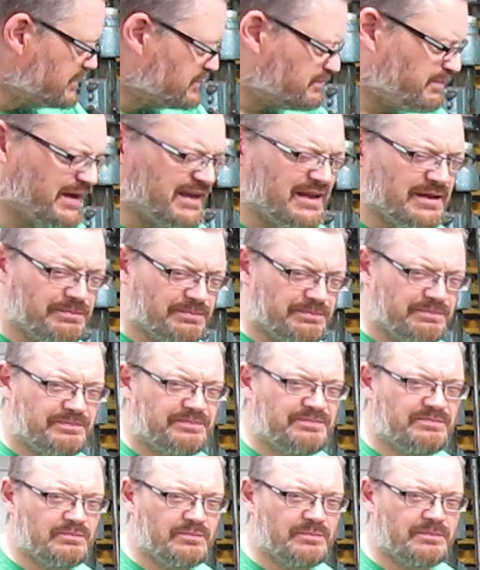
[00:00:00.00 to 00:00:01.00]
make it
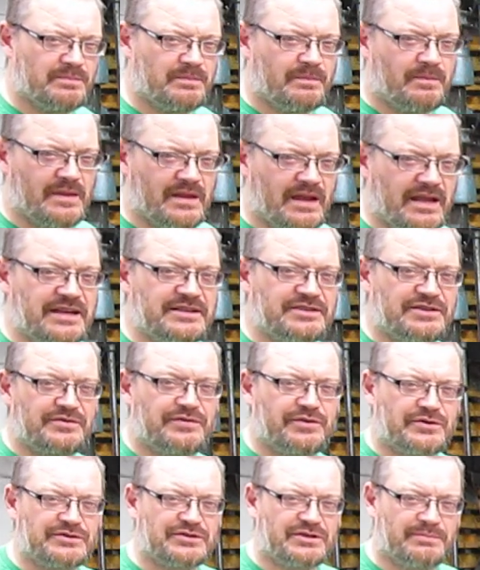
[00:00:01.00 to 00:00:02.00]
easier
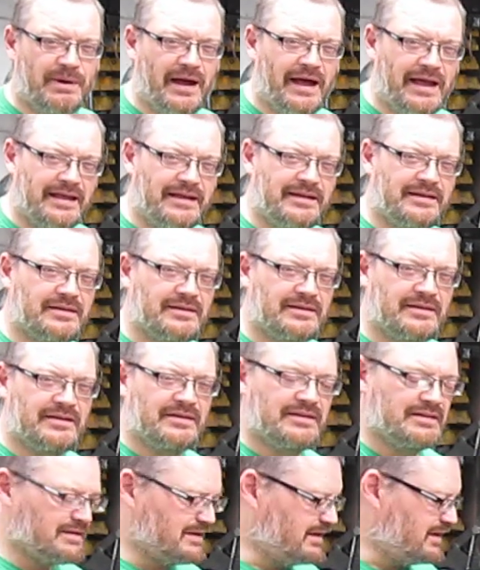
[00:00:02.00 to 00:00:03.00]
for us to make,
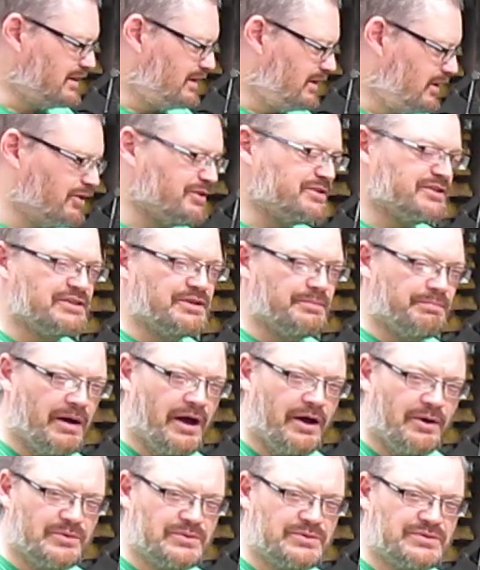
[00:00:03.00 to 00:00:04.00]
lighter to
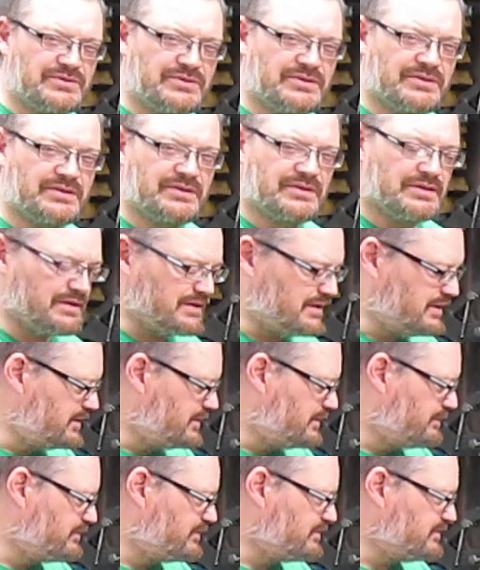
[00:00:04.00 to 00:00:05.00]
post,
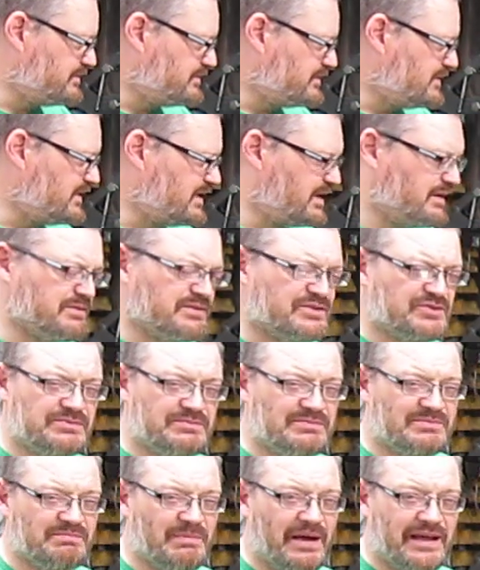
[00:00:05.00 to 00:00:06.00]
and
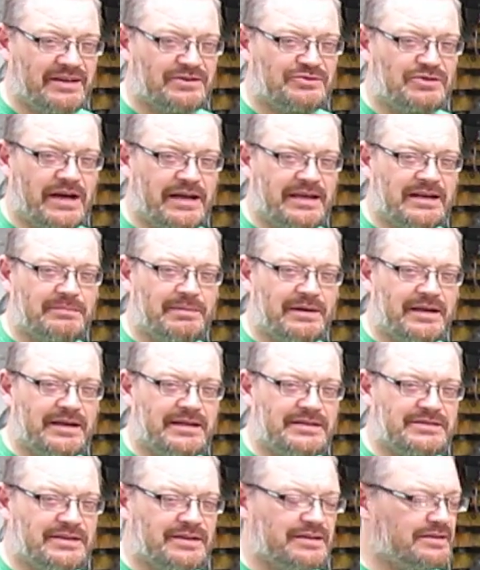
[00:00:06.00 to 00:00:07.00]
make the tracking a bit
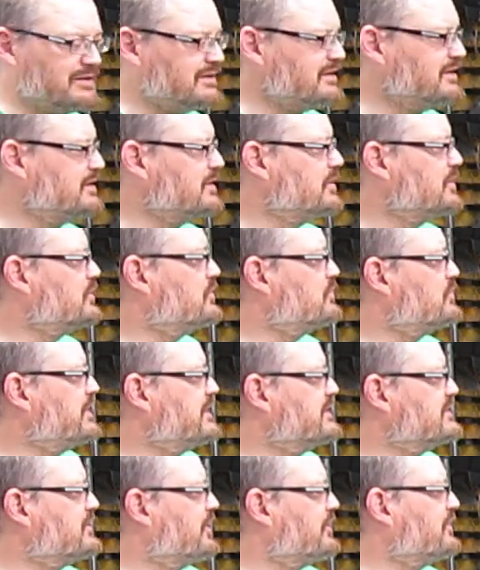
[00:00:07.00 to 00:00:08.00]
easier.
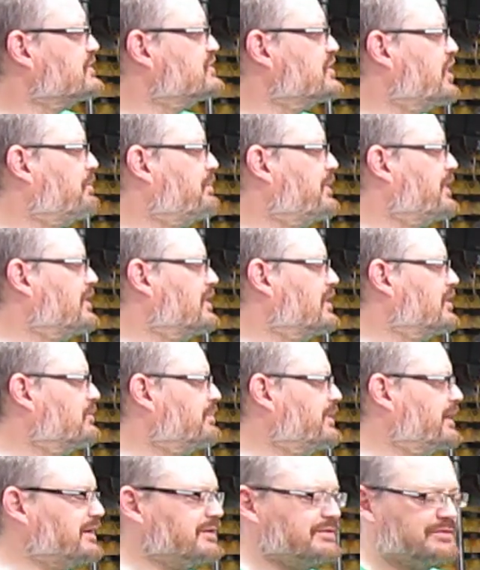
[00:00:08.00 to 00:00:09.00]
Redesign the top here a little
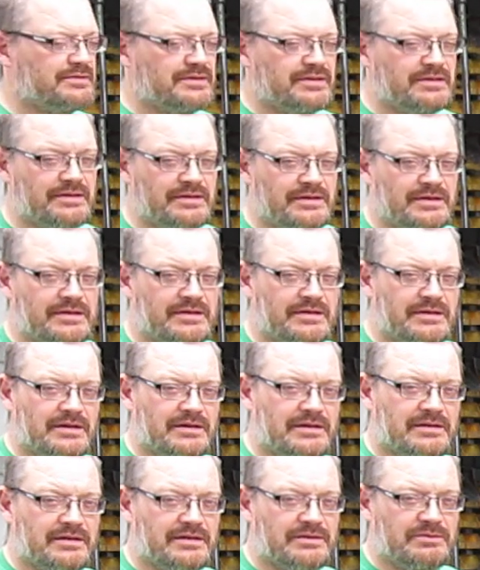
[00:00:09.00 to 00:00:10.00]
bit,
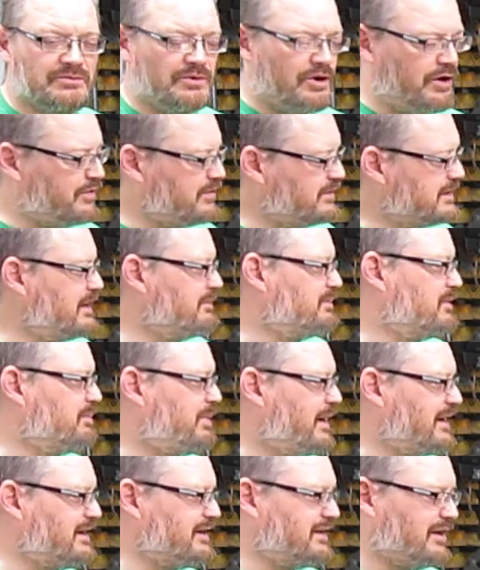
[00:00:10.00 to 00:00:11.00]
rather than keeping the
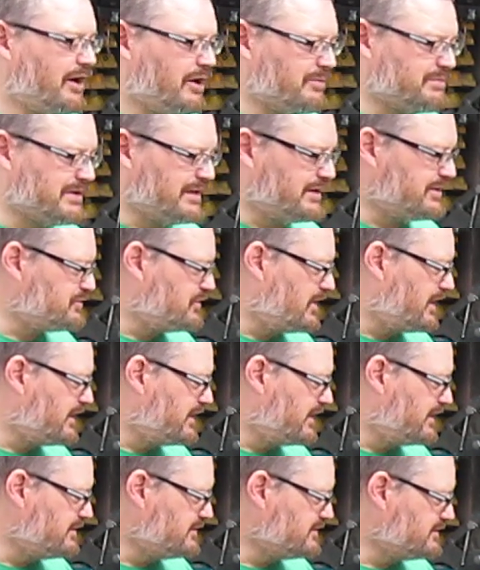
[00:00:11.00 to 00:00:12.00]
bed in the arm to get the
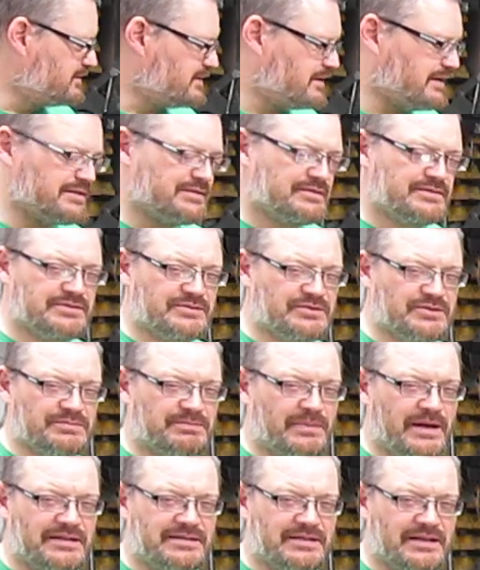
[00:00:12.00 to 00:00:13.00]
tracking. It just
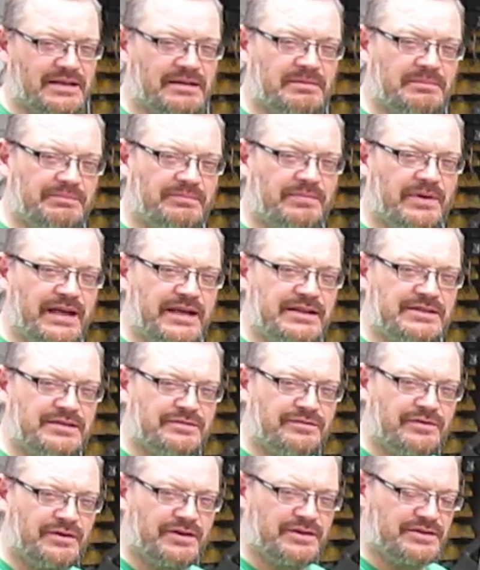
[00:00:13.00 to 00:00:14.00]
makes it easy
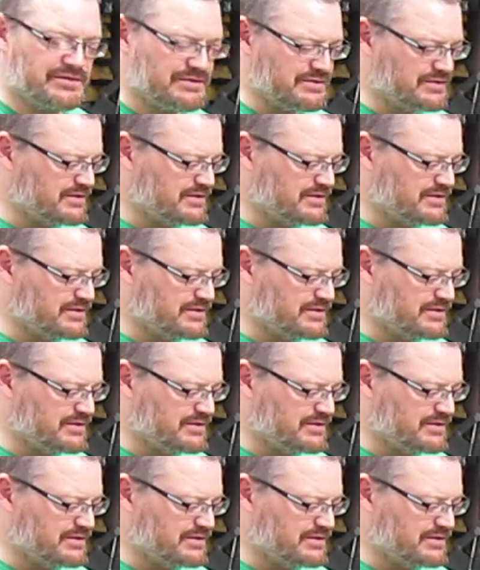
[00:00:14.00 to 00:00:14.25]
for us.